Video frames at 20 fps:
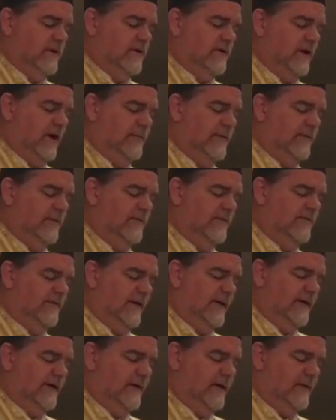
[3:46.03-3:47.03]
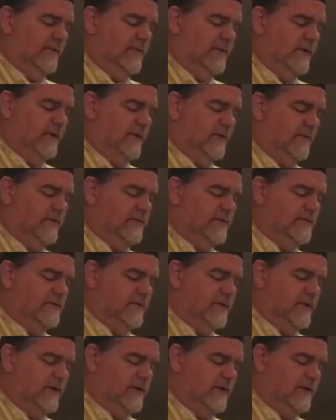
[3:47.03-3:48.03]
not be able to find out that he was
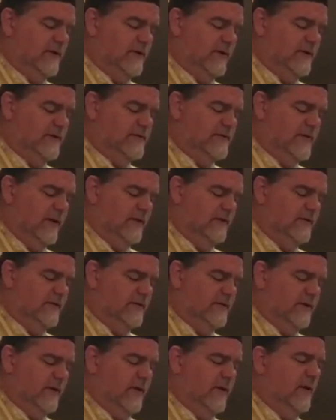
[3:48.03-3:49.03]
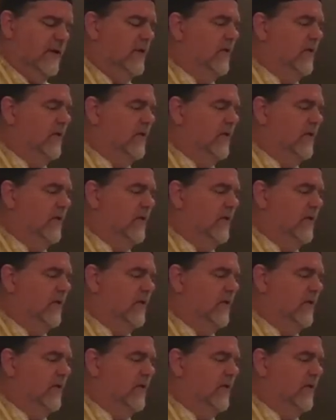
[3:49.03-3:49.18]
uh, had, had sinned